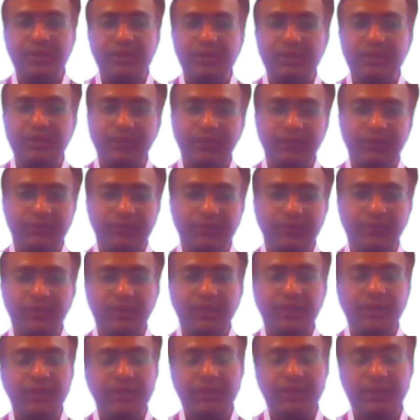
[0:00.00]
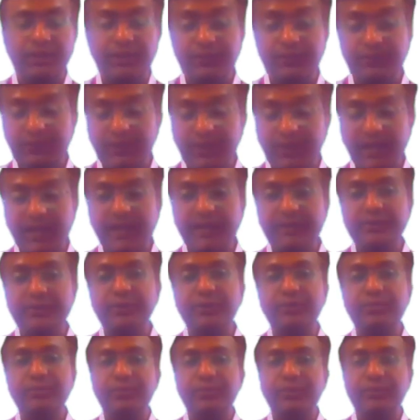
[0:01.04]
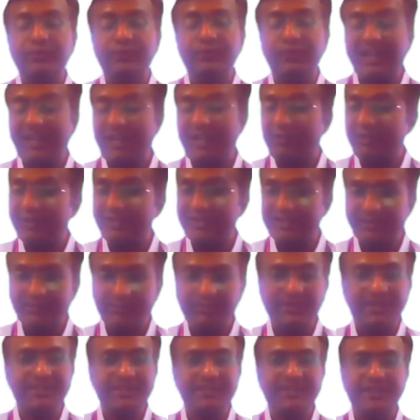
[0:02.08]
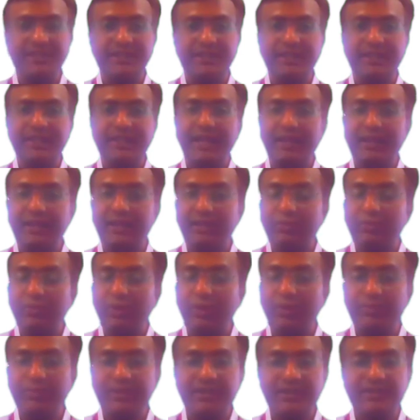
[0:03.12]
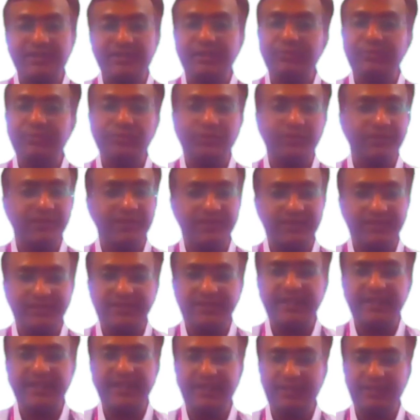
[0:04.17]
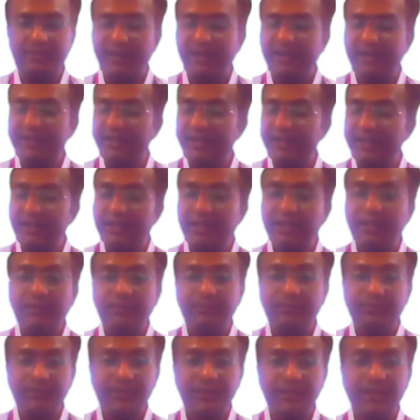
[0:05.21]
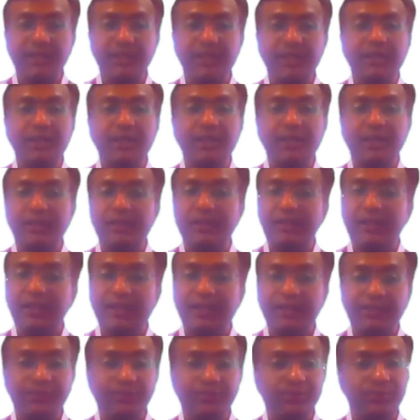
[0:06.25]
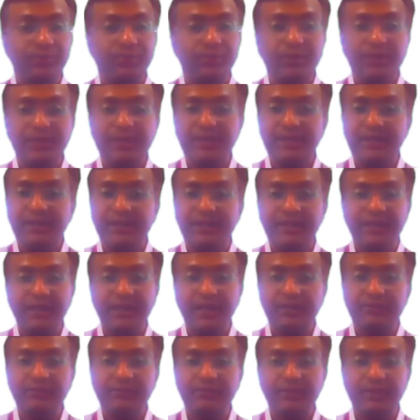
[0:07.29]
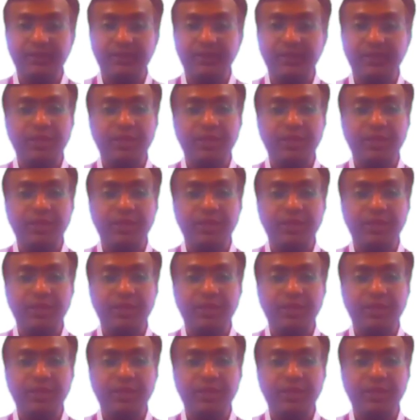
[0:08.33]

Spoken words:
Therefore, if we assume for our simplicity that the compression process is adiabatic, meaning there is no heat transfer